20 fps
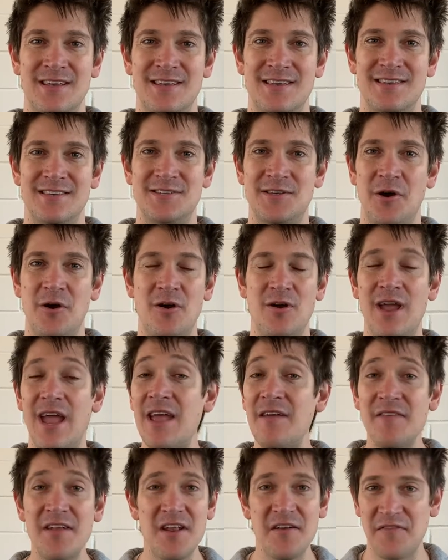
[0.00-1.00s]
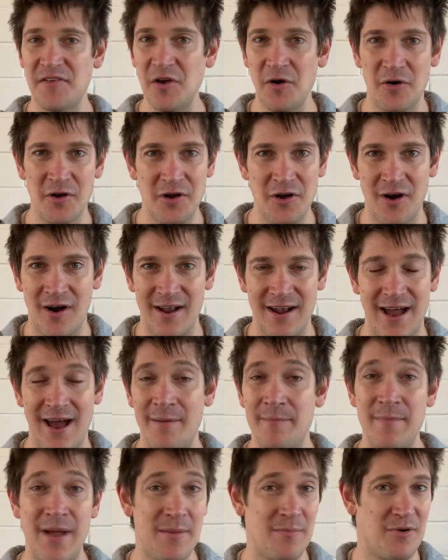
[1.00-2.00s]
So even if you're not a
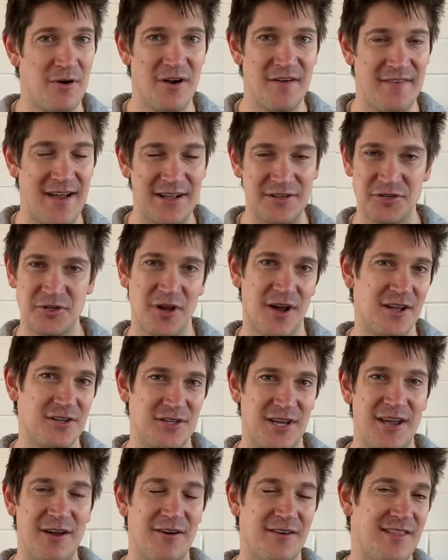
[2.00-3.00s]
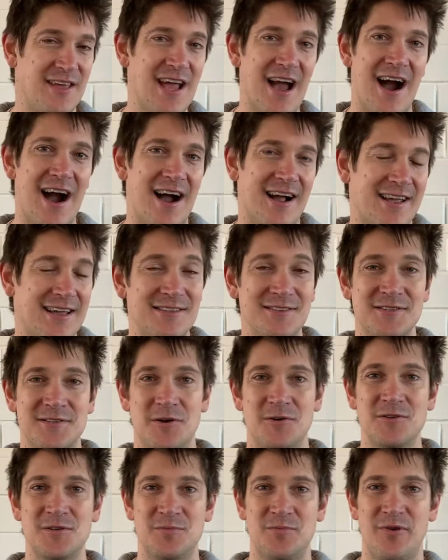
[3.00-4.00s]
member of our church here at the Ark in
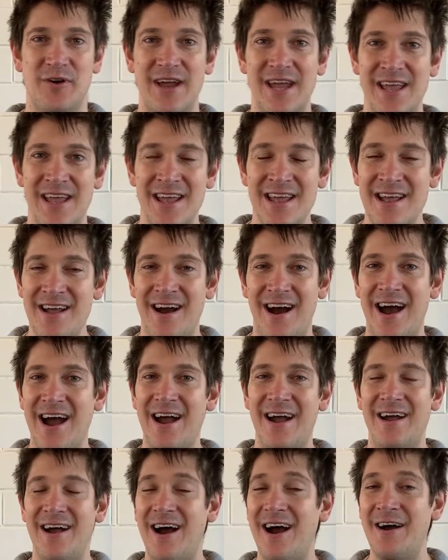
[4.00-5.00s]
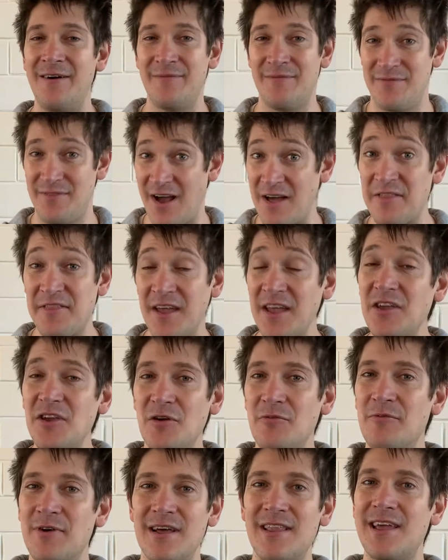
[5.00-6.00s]
Salisbury, I, I, I, think you're
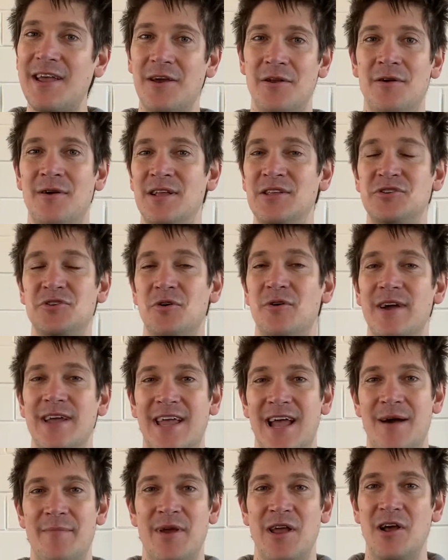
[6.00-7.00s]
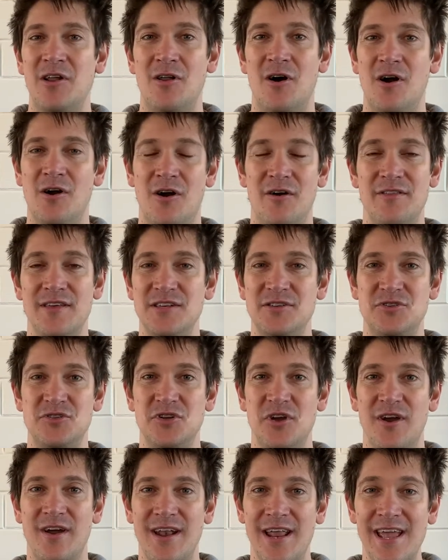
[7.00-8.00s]
really going to enjoy coming along on this
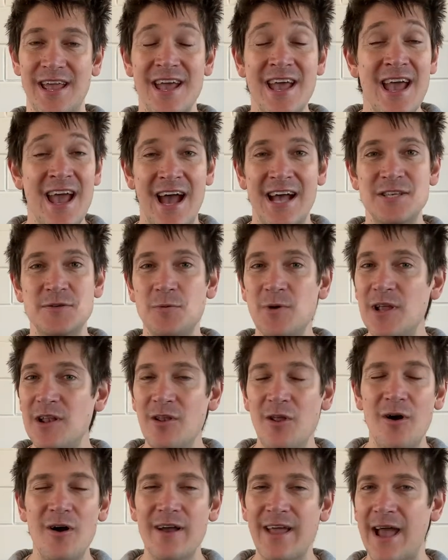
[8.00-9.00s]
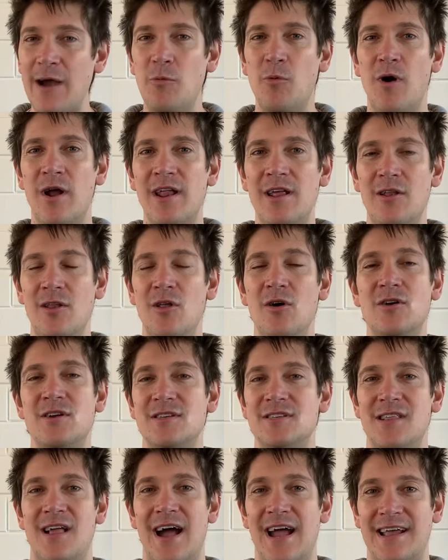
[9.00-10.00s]
journey as we look at what it
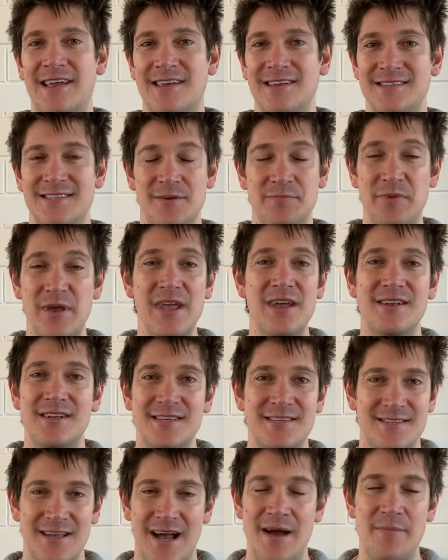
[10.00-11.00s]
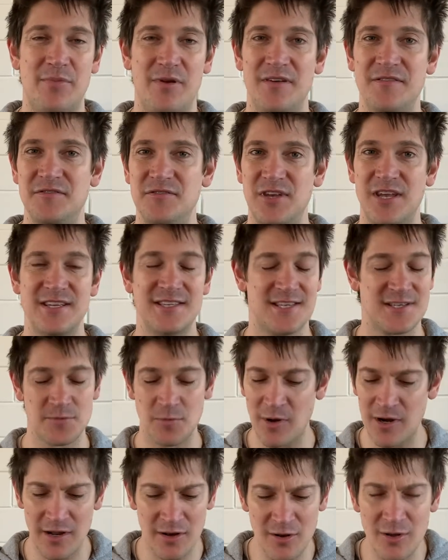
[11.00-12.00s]
looks like to be a disciple of Jesus,
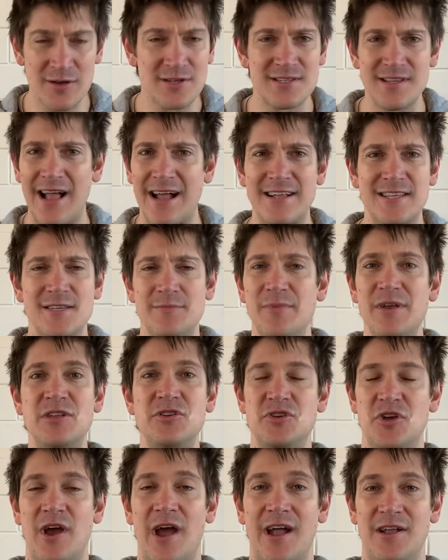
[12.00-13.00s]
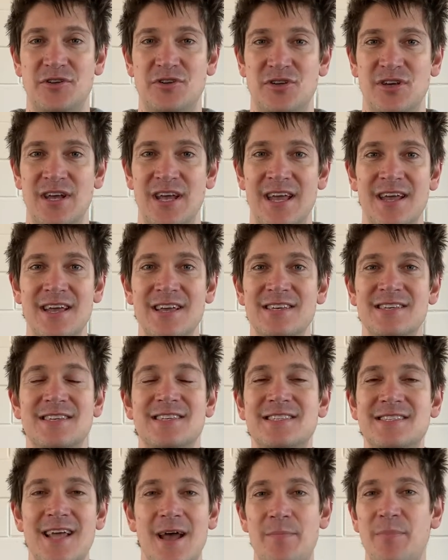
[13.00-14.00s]
what it looks like to be church,
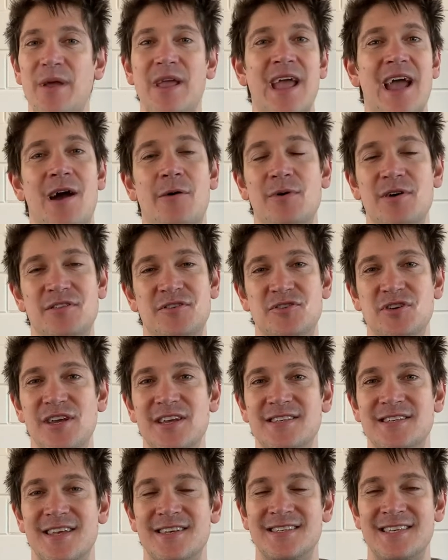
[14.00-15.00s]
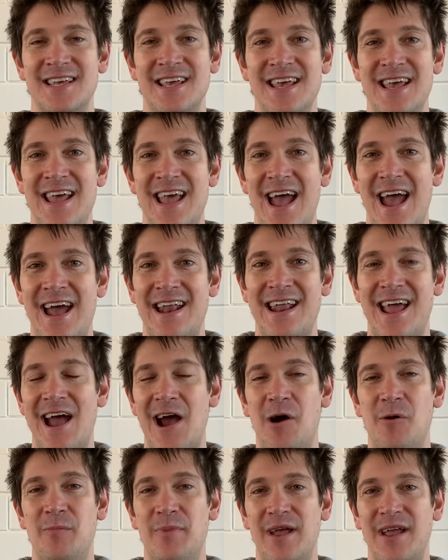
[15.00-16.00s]
stepping out with Jesus and
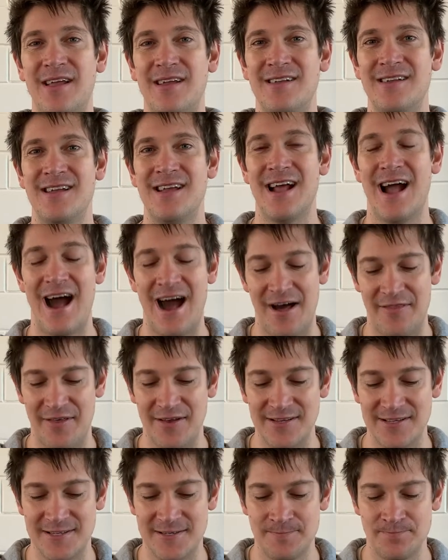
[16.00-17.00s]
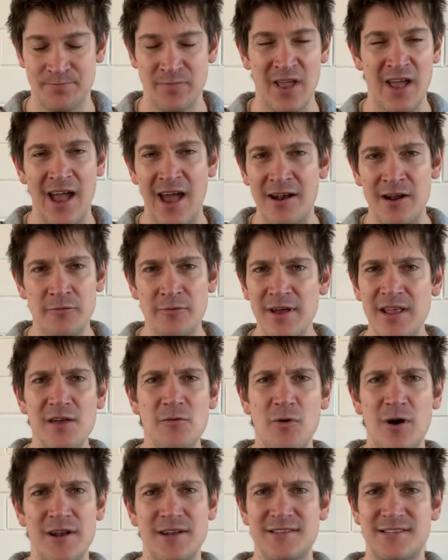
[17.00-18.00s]
helping others. And I really
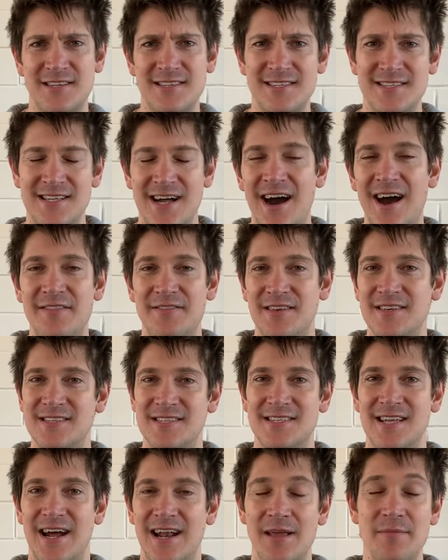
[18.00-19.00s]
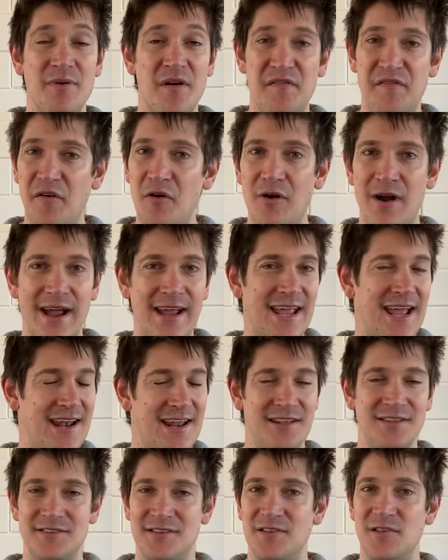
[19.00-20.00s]
wanted to start this study before I get
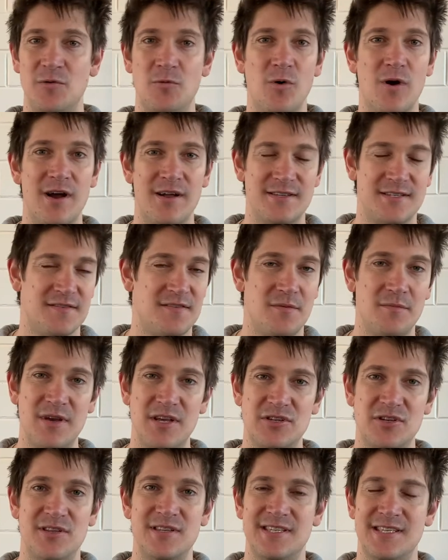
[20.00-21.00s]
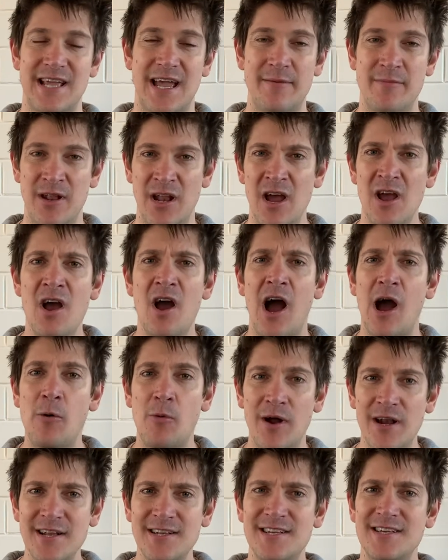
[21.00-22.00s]
into the words of the mission statement. I
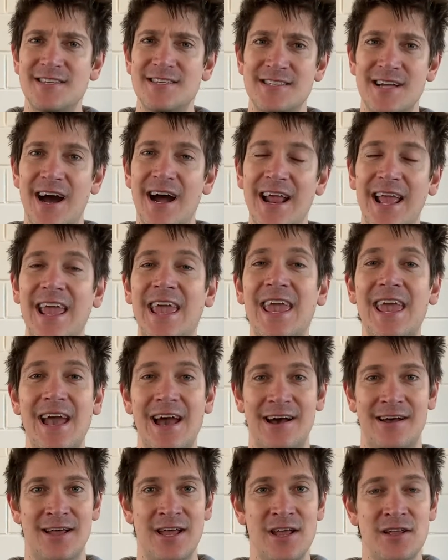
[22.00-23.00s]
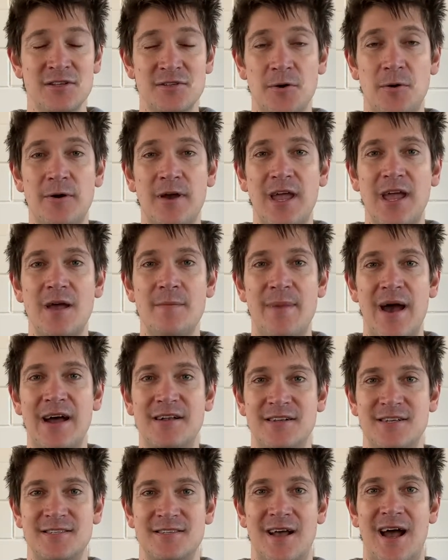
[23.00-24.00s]
wanted to start here talking about
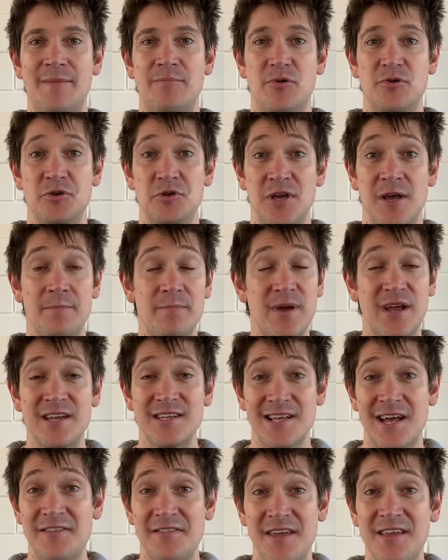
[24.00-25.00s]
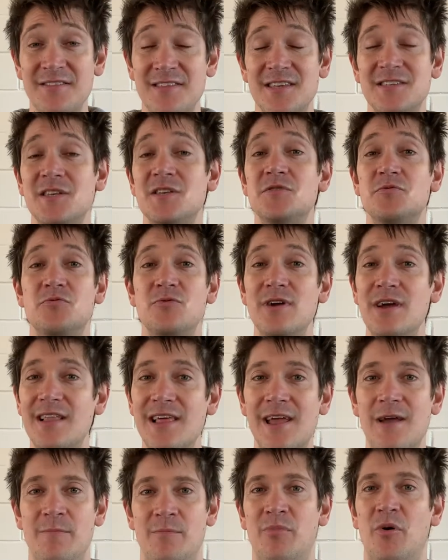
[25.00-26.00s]
discipleship because I think this is
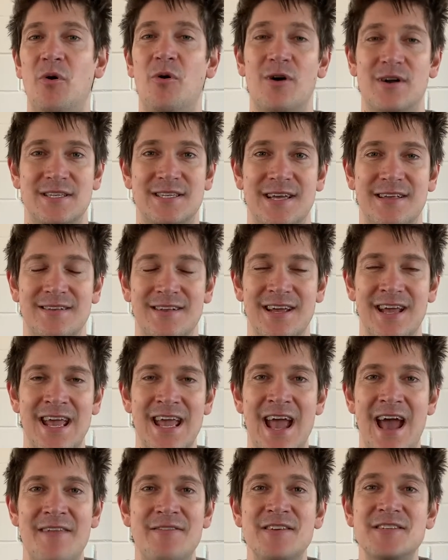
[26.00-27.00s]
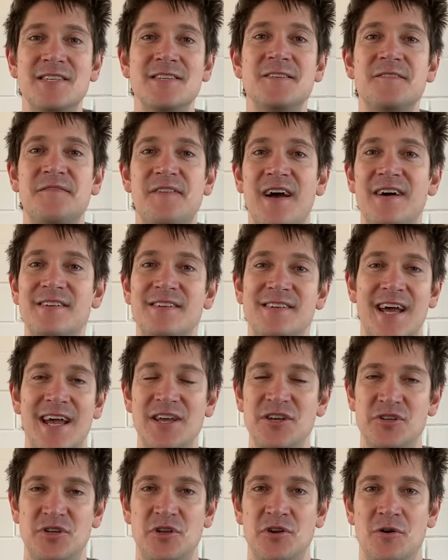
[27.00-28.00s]
really important and this is
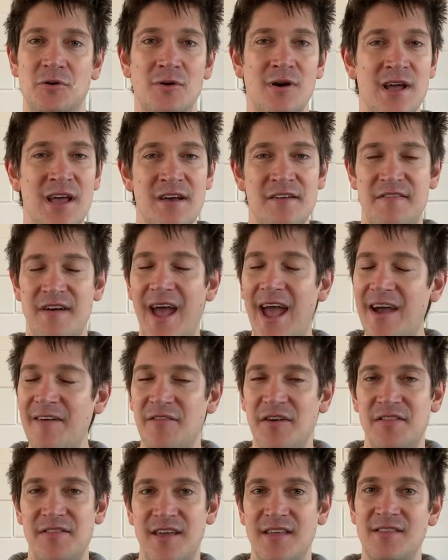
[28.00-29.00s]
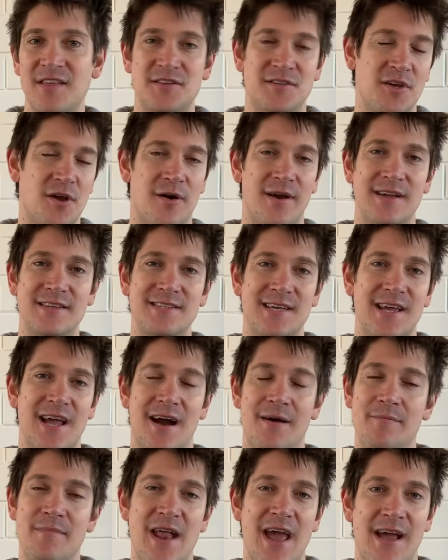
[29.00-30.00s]
foundational for everything that's going to
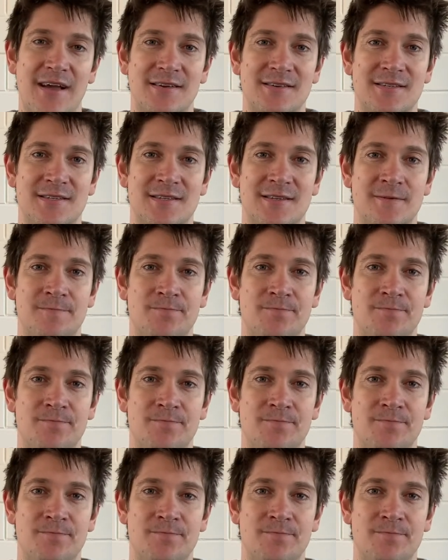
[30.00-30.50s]
come next.